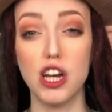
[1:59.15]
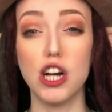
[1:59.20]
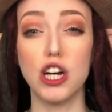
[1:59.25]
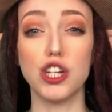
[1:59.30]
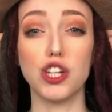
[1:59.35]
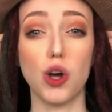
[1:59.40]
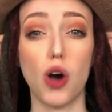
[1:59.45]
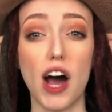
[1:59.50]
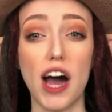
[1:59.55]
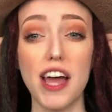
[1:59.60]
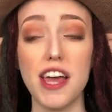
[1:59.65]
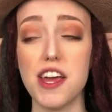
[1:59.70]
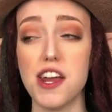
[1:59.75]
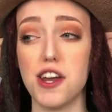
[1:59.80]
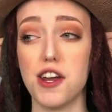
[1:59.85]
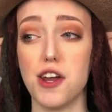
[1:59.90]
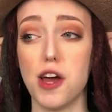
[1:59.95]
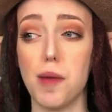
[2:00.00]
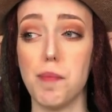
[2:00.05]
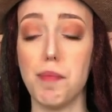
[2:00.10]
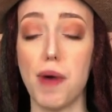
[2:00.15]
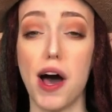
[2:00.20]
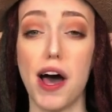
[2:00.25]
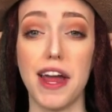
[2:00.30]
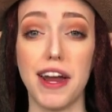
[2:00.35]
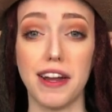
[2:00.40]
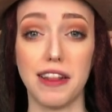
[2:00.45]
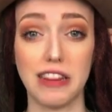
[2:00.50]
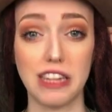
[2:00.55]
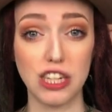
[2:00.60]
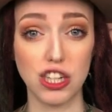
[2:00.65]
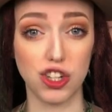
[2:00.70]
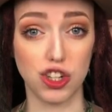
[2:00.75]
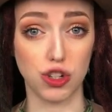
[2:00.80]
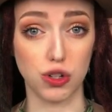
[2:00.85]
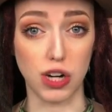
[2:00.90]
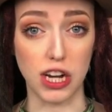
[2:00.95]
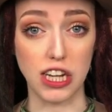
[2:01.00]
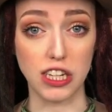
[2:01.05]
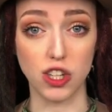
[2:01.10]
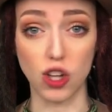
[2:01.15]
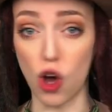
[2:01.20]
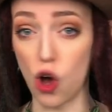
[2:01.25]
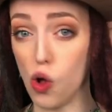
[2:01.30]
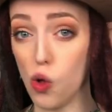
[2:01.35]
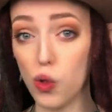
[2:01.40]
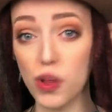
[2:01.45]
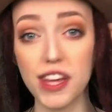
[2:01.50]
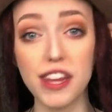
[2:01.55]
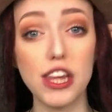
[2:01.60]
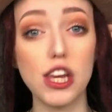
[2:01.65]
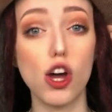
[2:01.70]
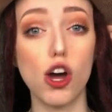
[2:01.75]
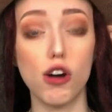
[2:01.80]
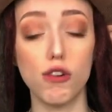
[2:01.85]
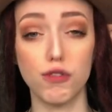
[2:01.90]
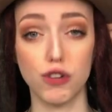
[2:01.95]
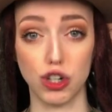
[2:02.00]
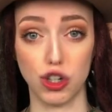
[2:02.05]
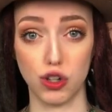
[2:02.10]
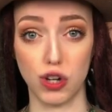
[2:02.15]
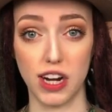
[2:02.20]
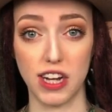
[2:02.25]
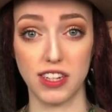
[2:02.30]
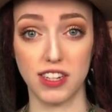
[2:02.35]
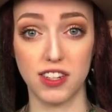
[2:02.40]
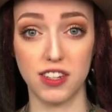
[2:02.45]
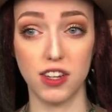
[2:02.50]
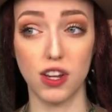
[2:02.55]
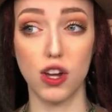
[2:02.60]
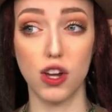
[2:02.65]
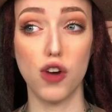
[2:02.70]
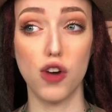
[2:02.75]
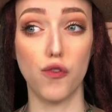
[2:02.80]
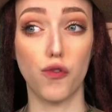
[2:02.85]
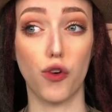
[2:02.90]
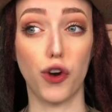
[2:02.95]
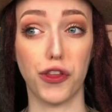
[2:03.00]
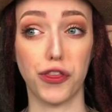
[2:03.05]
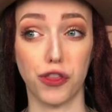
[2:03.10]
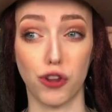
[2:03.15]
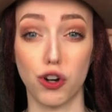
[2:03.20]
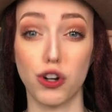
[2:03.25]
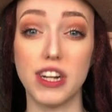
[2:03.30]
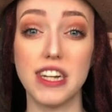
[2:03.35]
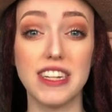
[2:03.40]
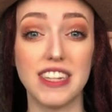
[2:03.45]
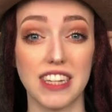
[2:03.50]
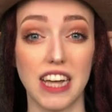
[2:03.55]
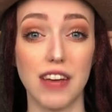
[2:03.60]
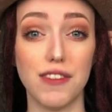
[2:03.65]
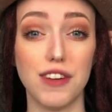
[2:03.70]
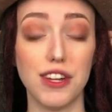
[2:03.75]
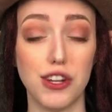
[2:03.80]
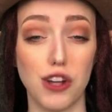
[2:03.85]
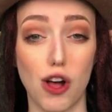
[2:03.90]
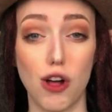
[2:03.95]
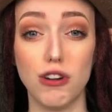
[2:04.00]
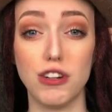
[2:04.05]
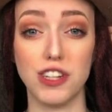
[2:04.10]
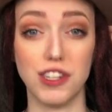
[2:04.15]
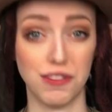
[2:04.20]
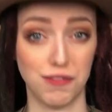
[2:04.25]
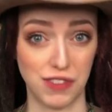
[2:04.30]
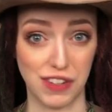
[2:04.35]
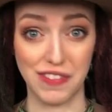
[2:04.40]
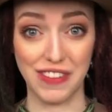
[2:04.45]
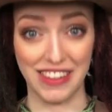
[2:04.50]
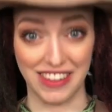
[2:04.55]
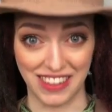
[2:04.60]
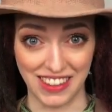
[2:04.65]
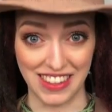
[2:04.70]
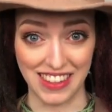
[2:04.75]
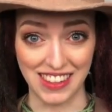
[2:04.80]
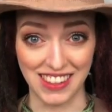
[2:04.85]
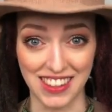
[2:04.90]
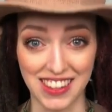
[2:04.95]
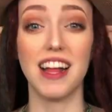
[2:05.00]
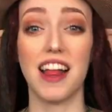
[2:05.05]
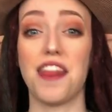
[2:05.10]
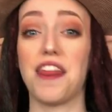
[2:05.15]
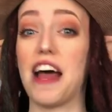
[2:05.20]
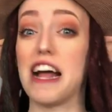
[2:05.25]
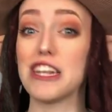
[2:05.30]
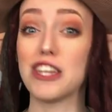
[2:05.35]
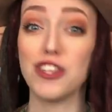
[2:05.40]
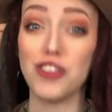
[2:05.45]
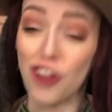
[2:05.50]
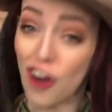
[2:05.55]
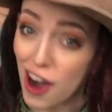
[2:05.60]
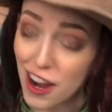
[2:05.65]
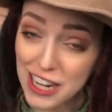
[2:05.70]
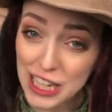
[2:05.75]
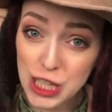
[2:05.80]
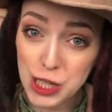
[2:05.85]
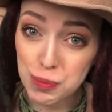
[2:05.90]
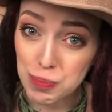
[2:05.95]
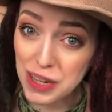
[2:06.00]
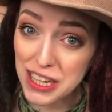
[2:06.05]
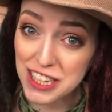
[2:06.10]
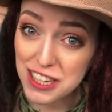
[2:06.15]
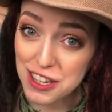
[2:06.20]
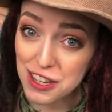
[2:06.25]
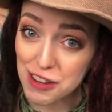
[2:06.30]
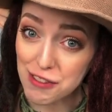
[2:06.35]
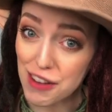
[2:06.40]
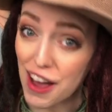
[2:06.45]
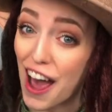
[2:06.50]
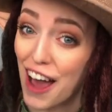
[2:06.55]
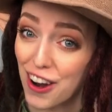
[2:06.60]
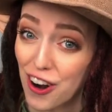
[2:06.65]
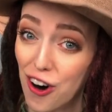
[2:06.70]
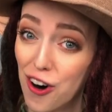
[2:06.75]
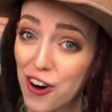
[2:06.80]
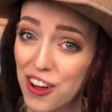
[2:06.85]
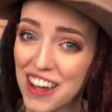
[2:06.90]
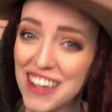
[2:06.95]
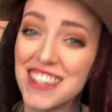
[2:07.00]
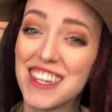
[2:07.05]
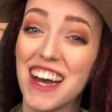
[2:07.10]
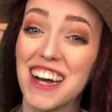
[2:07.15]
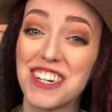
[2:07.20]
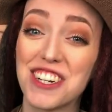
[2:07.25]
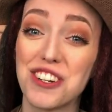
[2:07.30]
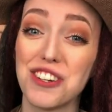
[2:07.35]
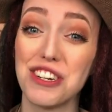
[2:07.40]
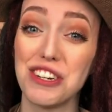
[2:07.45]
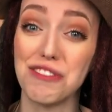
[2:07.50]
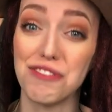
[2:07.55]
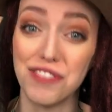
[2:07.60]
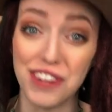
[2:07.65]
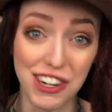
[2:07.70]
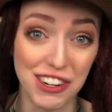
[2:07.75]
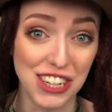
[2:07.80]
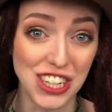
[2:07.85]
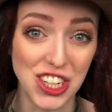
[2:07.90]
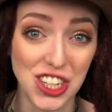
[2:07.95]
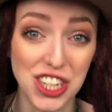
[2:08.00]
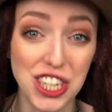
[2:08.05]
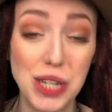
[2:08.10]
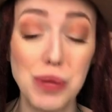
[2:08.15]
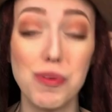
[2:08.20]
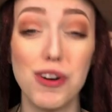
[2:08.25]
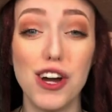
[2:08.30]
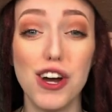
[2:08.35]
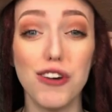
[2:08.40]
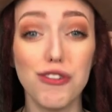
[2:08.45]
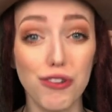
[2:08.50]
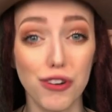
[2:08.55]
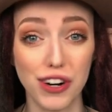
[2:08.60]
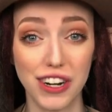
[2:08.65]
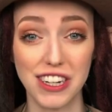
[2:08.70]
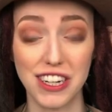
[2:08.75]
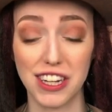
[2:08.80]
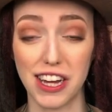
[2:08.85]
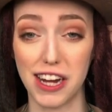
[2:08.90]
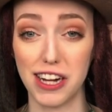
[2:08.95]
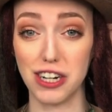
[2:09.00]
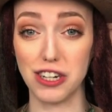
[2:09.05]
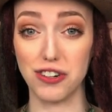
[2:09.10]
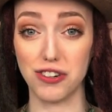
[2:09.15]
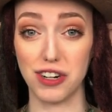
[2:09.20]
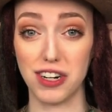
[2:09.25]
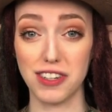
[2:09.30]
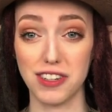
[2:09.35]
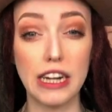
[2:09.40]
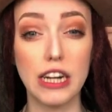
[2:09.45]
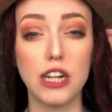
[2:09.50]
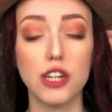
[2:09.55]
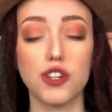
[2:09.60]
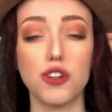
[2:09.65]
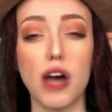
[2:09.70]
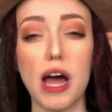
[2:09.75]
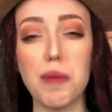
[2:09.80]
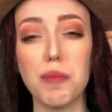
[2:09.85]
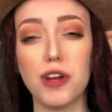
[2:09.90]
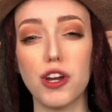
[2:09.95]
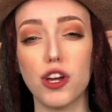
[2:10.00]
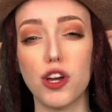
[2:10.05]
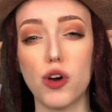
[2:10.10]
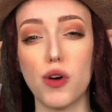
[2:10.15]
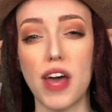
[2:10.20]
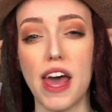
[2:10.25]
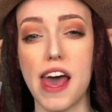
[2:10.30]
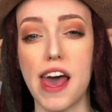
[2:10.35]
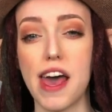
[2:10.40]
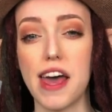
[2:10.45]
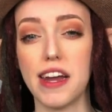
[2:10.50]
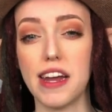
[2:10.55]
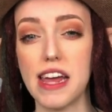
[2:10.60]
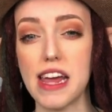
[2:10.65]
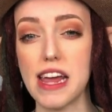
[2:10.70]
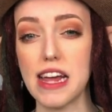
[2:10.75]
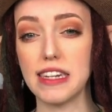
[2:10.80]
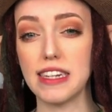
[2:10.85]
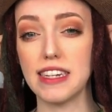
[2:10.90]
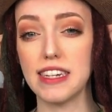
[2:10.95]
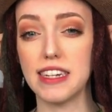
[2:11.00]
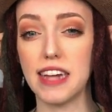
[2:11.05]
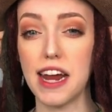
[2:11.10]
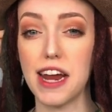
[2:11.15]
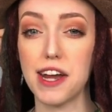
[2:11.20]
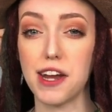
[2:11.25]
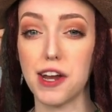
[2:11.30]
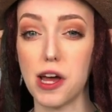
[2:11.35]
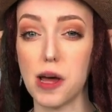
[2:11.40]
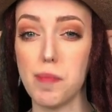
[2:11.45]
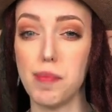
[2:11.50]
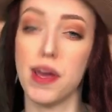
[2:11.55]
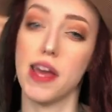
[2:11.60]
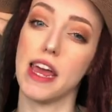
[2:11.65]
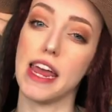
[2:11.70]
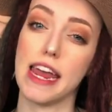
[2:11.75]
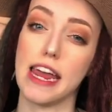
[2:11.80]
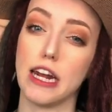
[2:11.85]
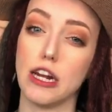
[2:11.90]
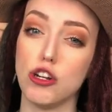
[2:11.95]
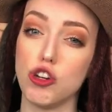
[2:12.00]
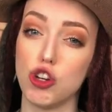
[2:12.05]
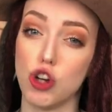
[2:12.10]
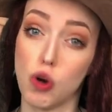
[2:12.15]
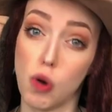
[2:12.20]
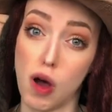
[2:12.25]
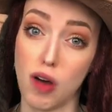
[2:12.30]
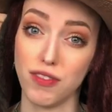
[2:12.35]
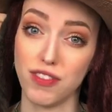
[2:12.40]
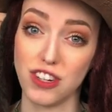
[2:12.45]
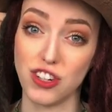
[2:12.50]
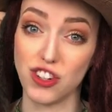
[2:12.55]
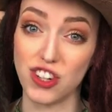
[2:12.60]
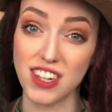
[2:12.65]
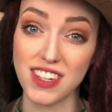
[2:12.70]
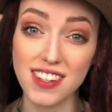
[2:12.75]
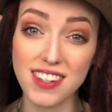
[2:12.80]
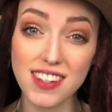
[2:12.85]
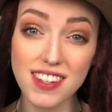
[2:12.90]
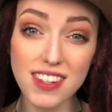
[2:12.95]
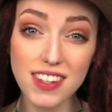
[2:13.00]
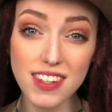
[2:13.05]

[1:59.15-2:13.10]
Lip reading: So I ended up buying this dress, only the overdress, for $37.50. That's not expensive at all. That's actually very cheap for an entire dress. So I'm gonna go ahead and stand up and show off the dress.